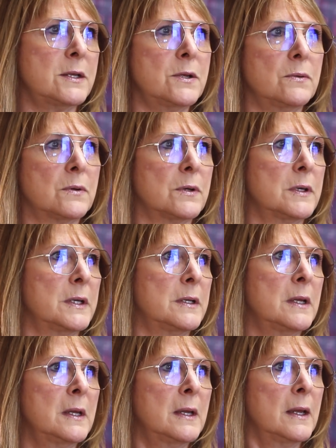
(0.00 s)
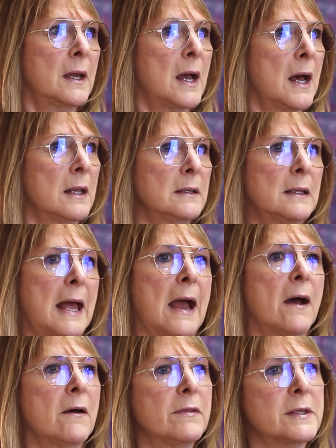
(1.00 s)
and you could
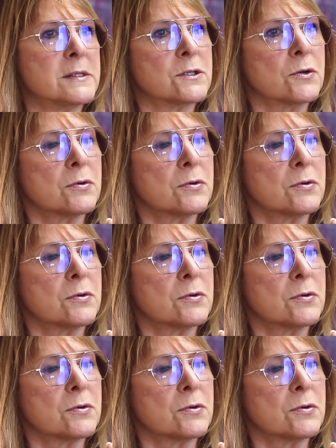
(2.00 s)
allow this